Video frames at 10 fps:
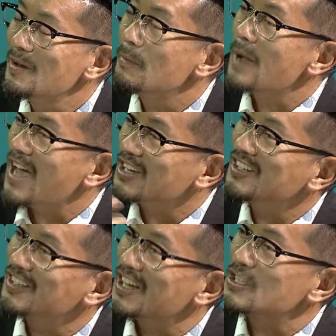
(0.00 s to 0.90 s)
back
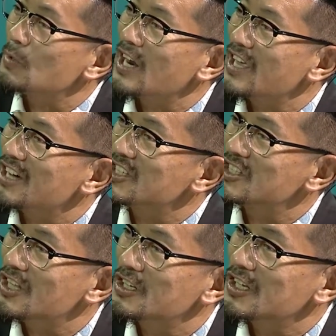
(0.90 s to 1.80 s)
in the days when I actually
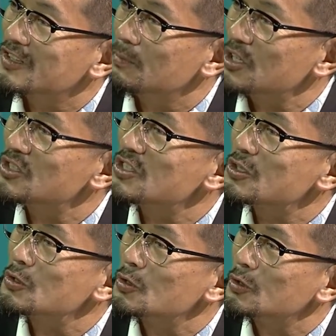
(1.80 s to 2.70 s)
studied at the business
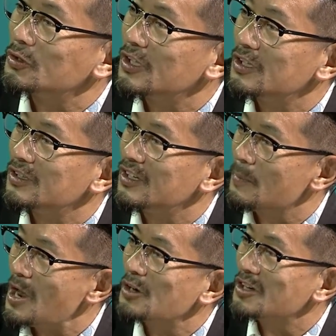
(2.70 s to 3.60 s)
school in
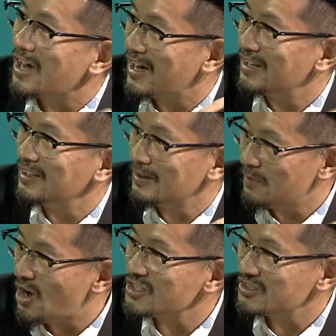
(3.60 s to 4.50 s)
America, in
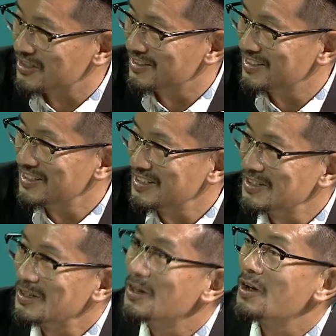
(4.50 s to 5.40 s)
Boston.
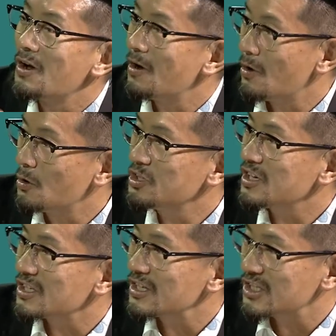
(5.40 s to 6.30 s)
All
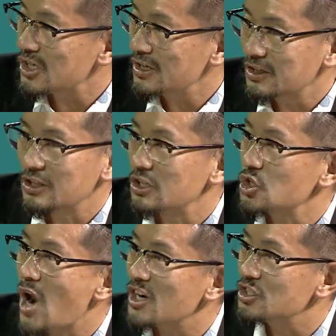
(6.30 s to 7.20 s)
the
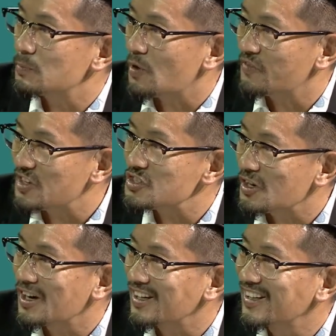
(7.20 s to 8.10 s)
strategy
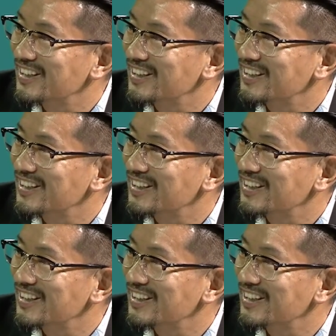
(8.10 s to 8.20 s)
professor